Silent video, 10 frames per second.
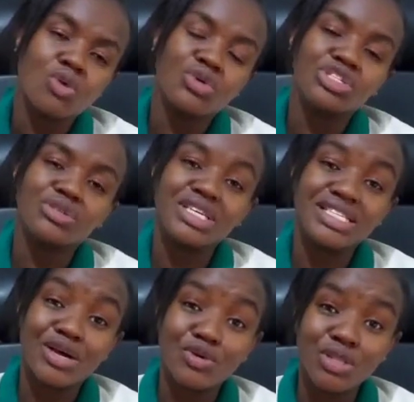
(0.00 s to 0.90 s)
which is
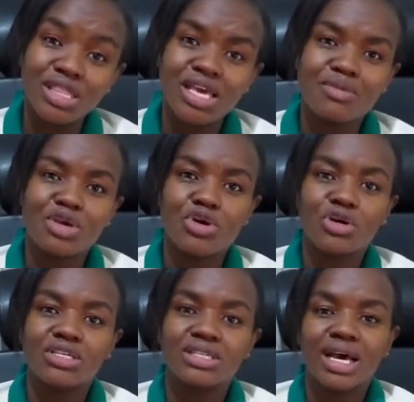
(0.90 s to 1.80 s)
a good thing
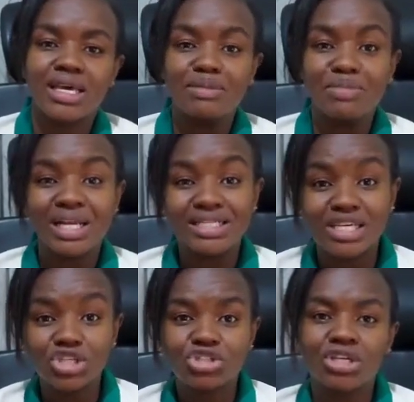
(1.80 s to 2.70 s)
because
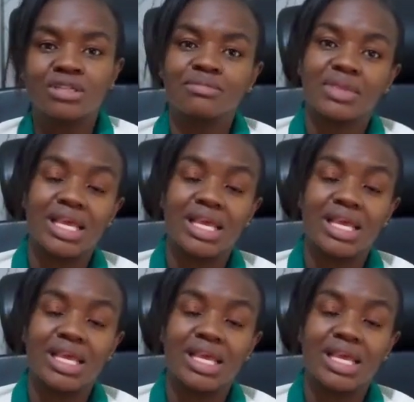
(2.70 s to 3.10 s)
implantation